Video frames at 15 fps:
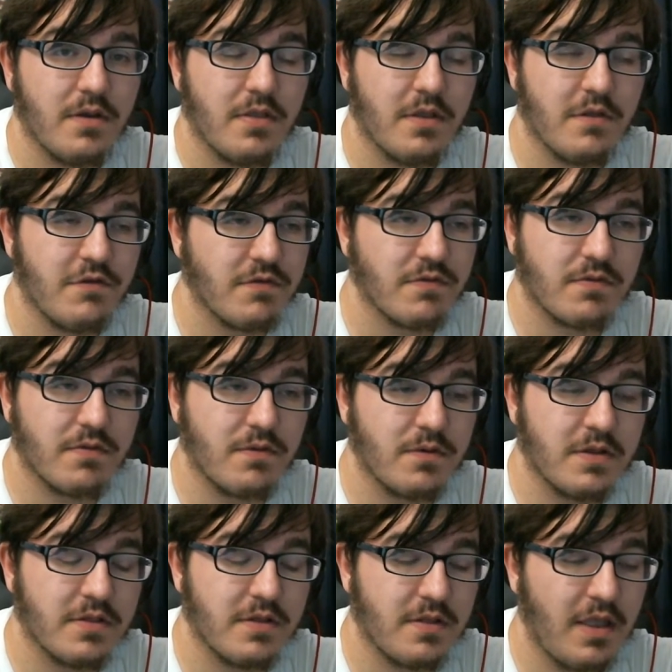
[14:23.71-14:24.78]
they just don't
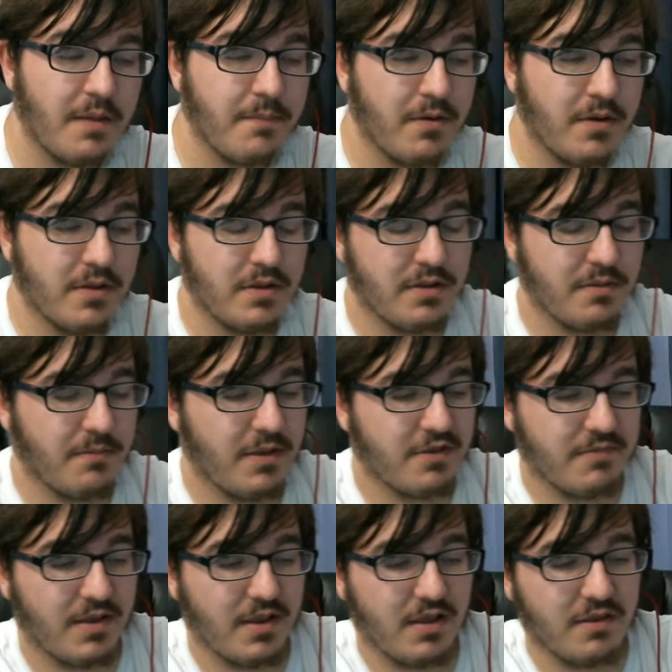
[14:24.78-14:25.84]
hit the like button, and it makes
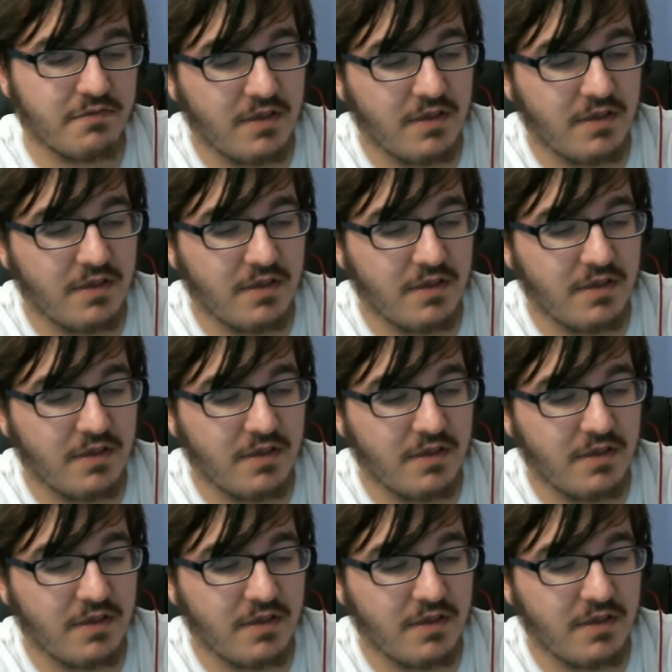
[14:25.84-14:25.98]
me kind of